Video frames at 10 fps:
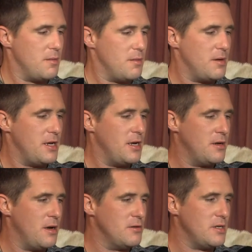somebody
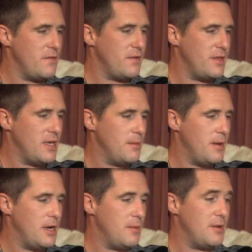who knows everything
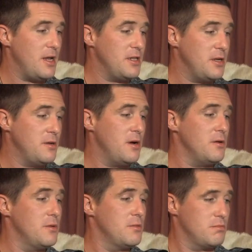about it, but I do
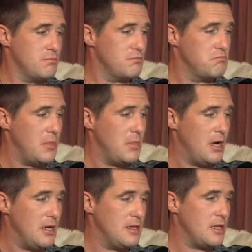know
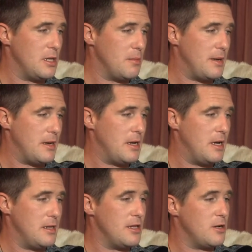a little bit. A